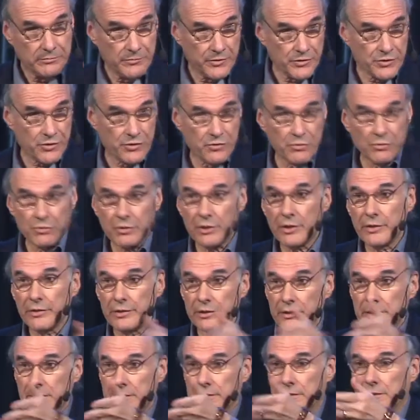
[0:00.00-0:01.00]
Store
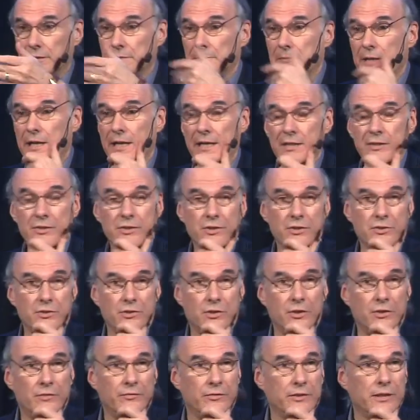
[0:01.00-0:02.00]
that Mats and
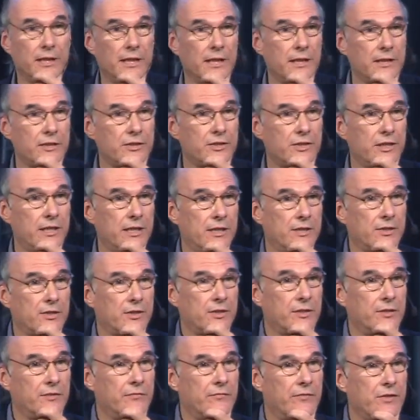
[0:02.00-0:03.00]
Tova got a chance
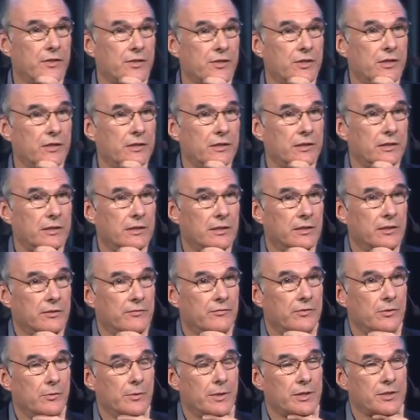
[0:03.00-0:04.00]
to visit a
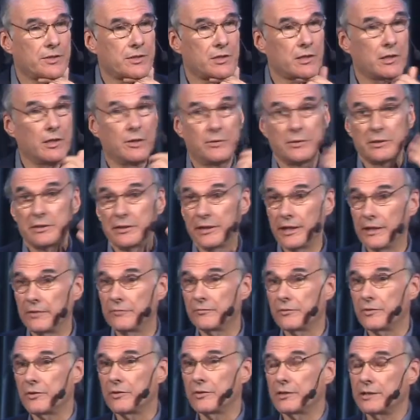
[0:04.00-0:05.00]
few weeks ago in
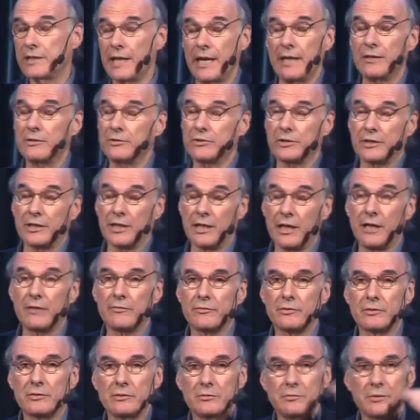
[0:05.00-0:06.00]
Denver, the Tattered
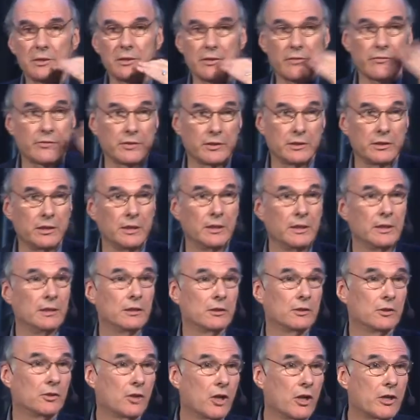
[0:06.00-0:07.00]
Cover, one of the
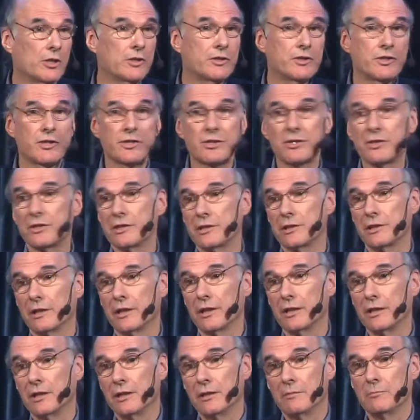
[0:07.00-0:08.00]
largest,
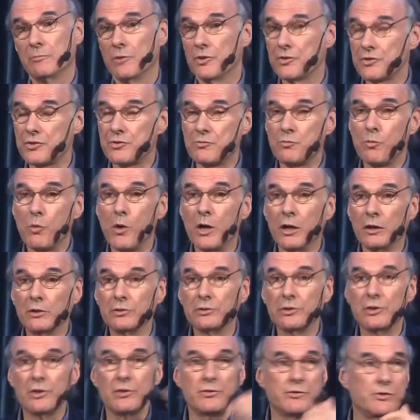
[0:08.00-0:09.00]
most
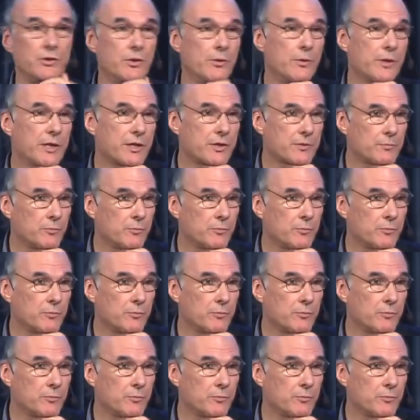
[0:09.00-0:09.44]
well-known U.S.